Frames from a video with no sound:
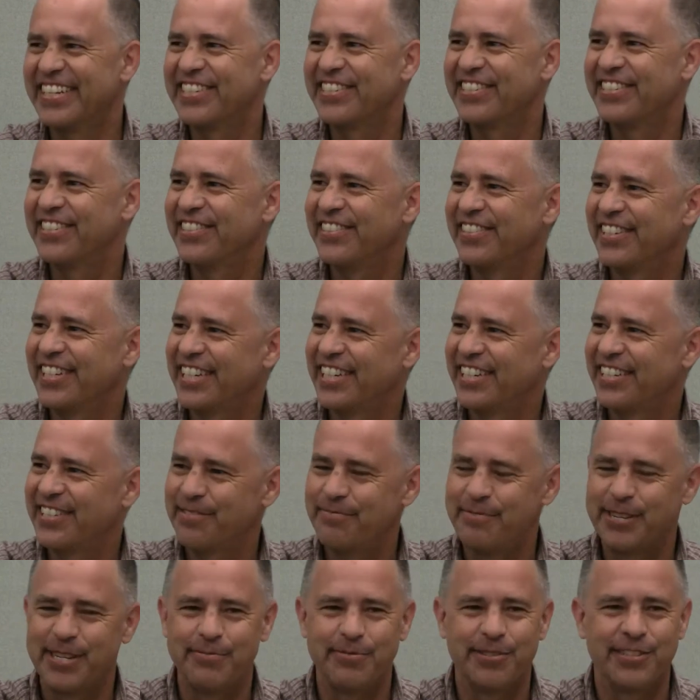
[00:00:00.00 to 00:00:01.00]
nice to know I got
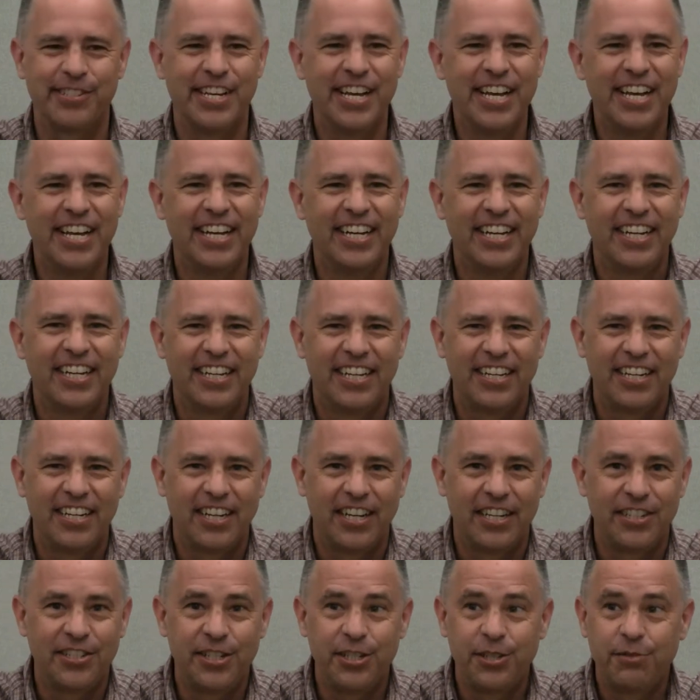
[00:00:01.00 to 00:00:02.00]
some neighbors. Uh,
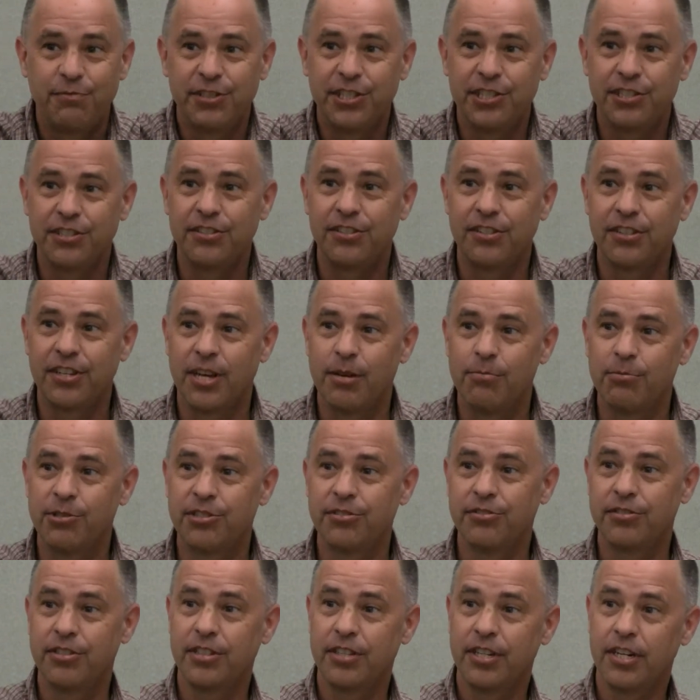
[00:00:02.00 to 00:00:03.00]
I teach physical
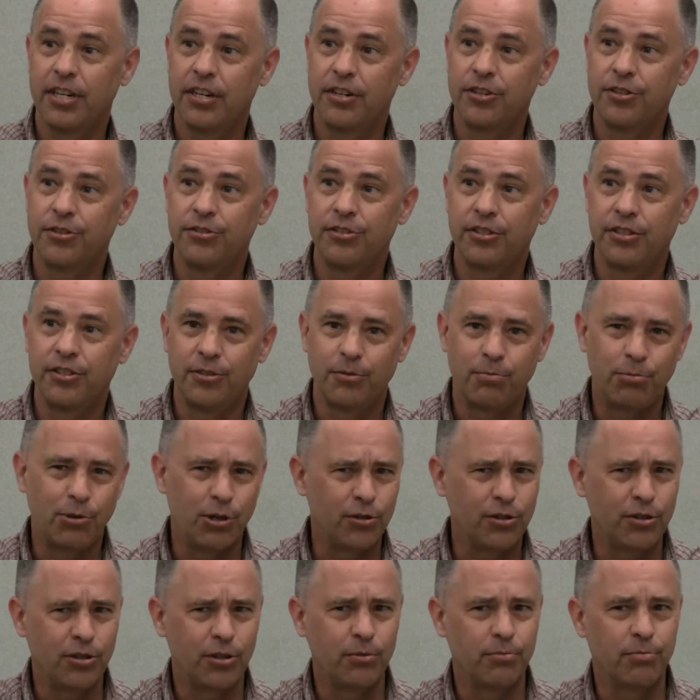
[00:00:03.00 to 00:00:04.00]
chemistry there using the
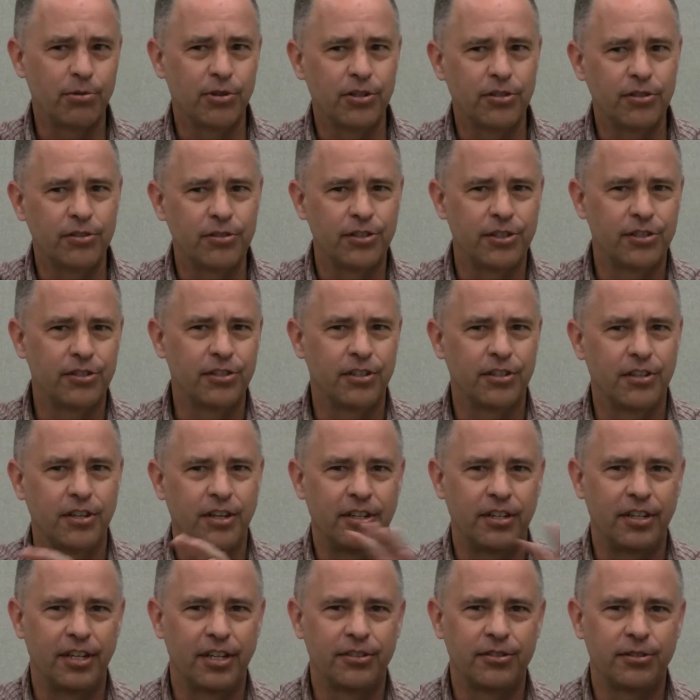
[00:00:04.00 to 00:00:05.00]
POGIL approach. It's a
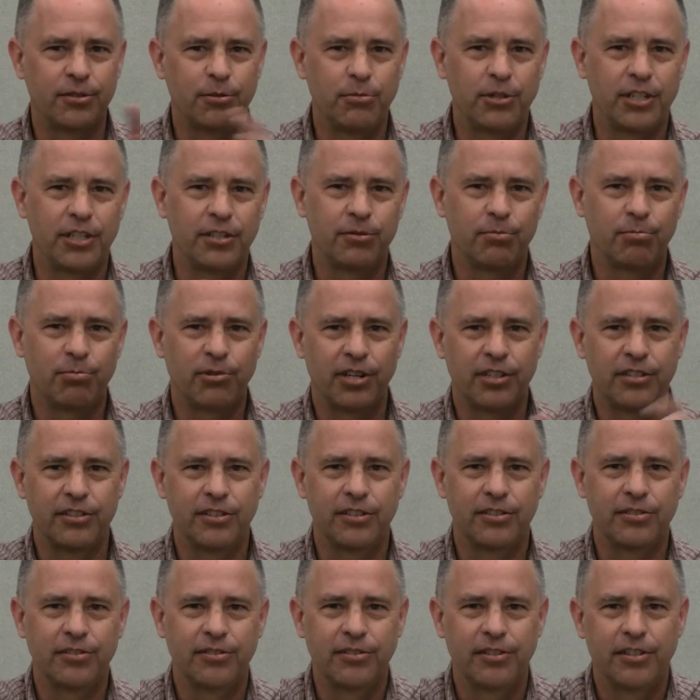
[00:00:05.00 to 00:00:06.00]
non-lecture-based,
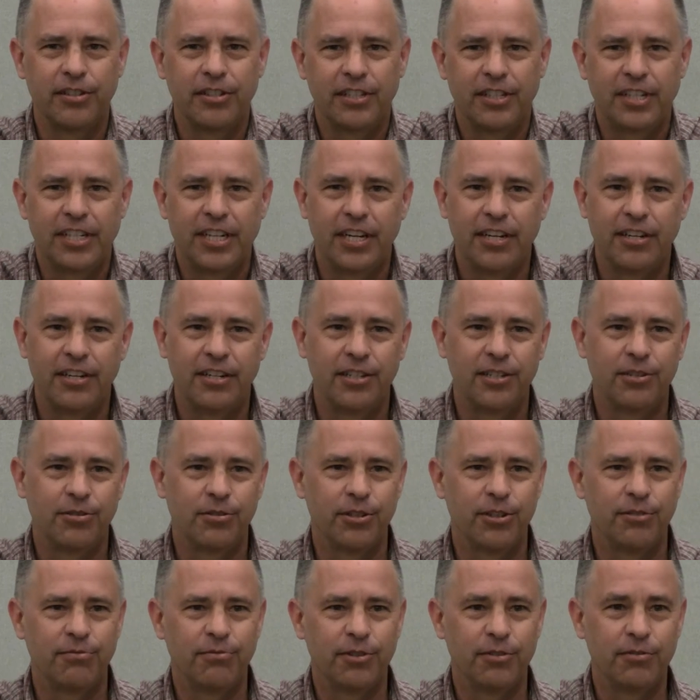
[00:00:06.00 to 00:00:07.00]
process-oriented
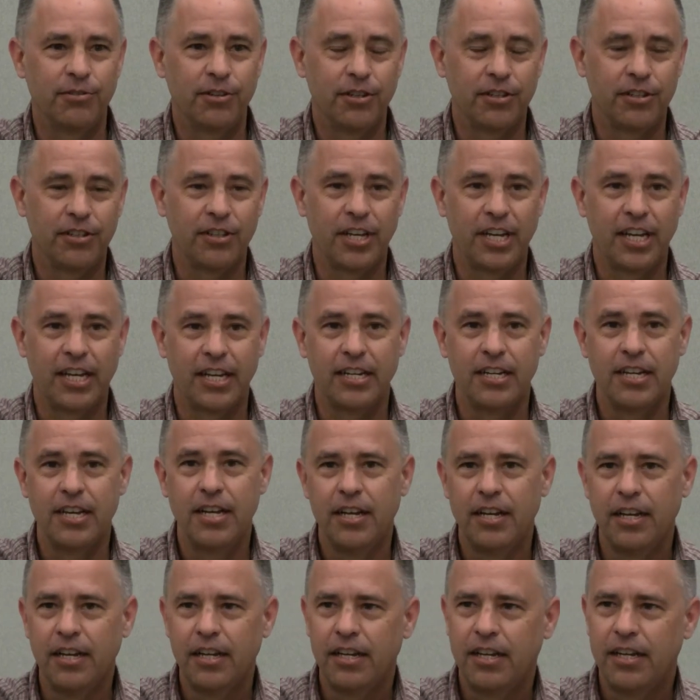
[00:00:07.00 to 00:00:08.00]
inquiry, if you've heard of that.
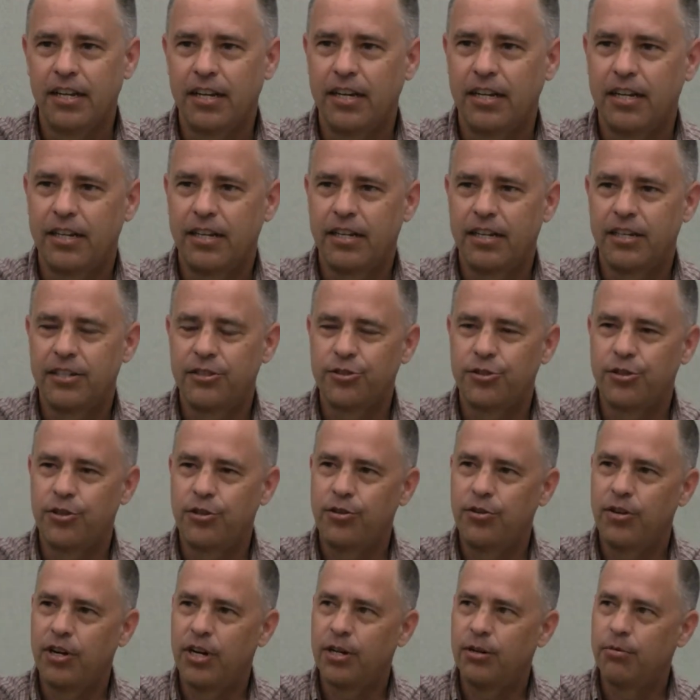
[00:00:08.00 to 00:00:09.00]
Uh,
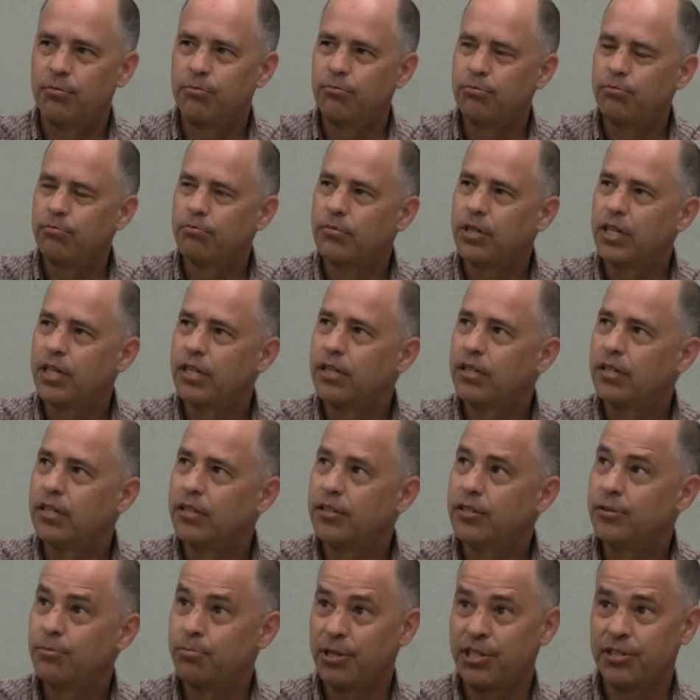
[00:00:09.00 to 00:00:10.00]
so I'm, uh,
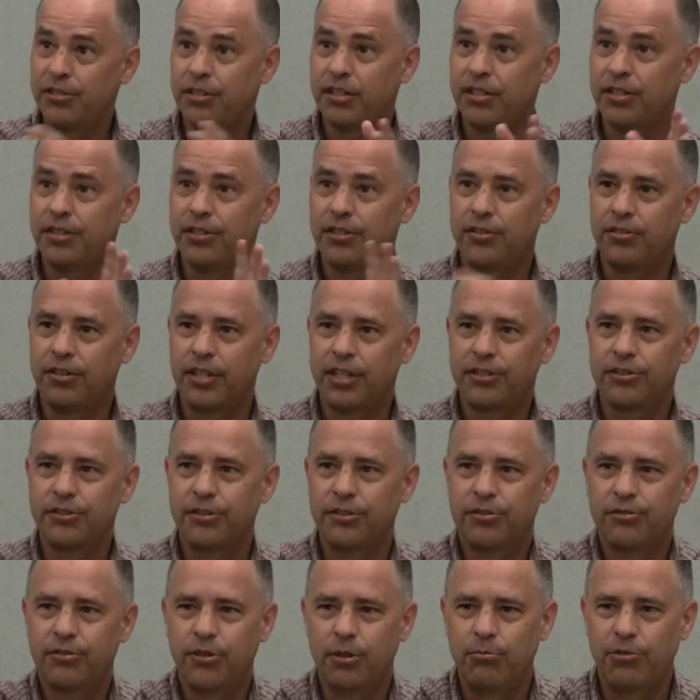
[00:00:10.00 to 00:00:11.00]
it's basically no
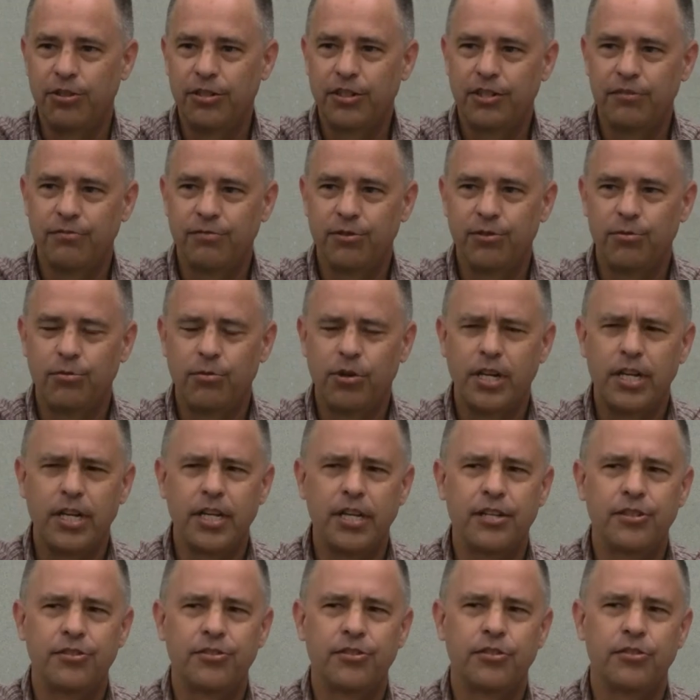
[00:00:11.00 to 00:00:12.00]
lecture, so I'm looking for
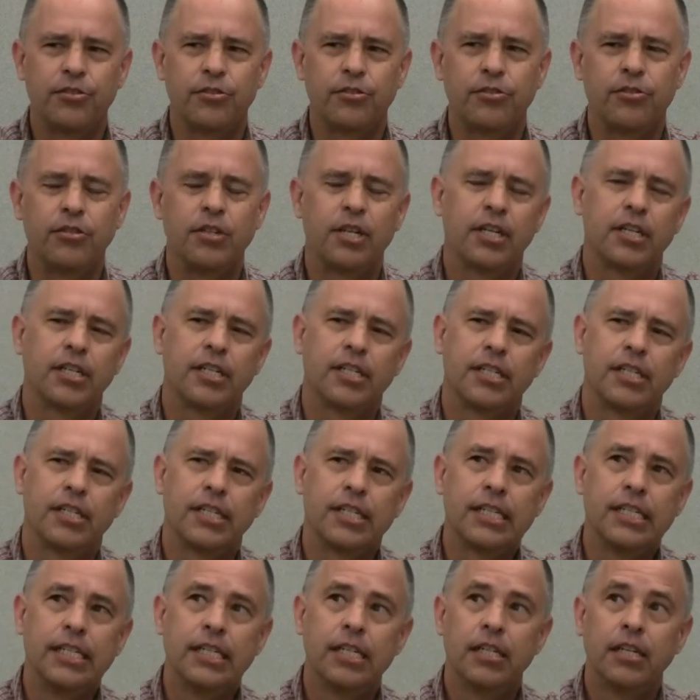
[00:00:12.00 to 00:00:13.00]
ways to uh,
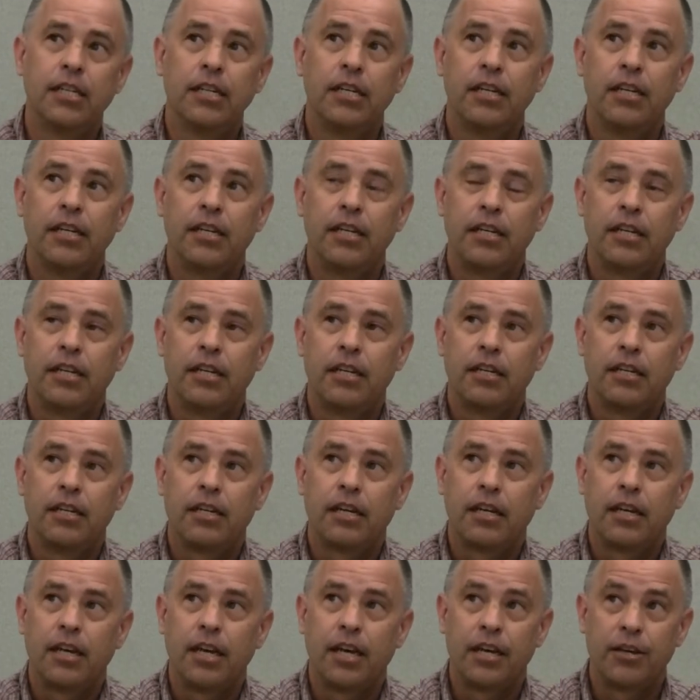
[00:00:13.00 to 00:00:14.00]

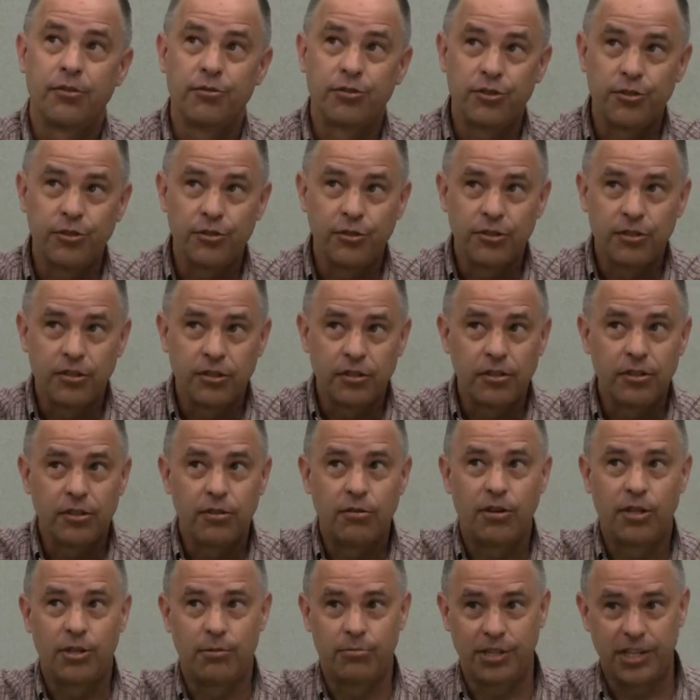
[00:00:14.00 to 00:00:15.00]
have students learn
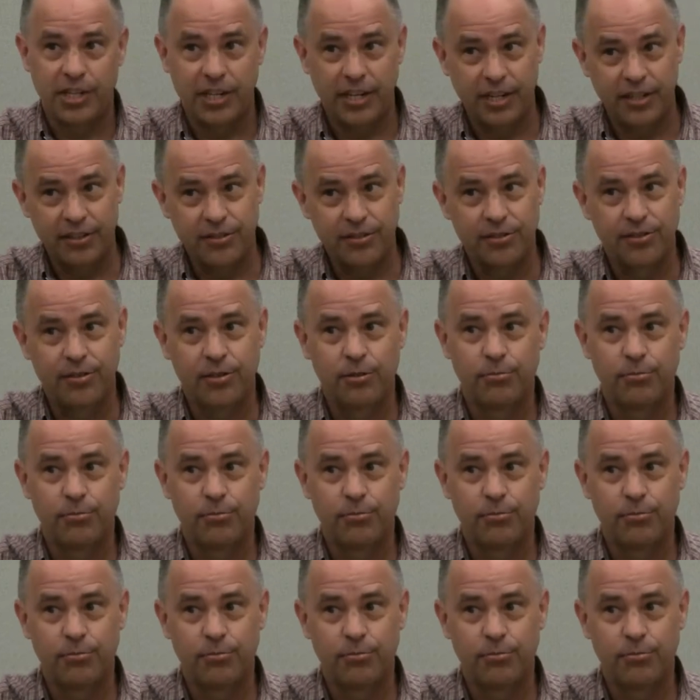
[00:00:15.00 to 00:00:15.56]
quantum mechanics and